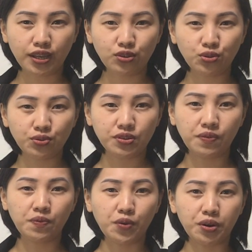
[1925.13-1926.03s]
choose the
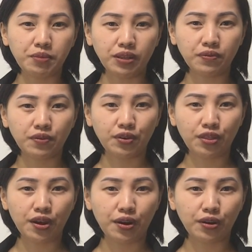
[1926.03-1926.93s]
format for
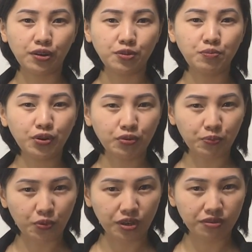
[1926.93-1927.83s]
their book
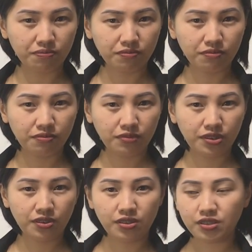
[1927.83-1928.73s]
report,
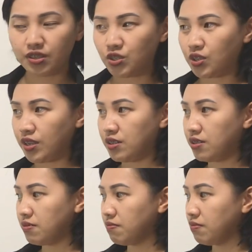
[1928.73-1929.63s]
such as
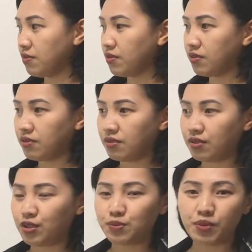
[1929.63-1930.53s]
could
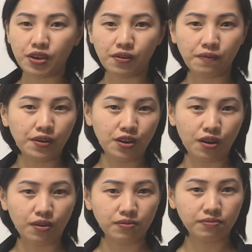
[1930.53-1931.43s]
it be a
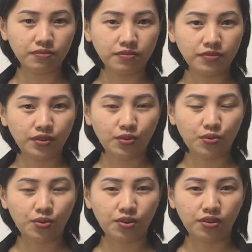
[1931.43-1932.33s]
video
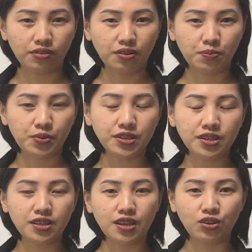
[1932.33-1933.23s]
or a
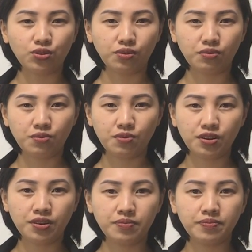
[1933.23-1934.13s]
presentation
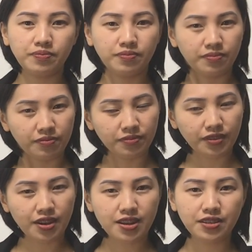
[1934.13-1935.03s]
or
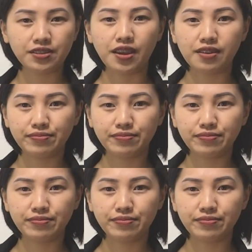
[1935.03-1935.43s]
an essay.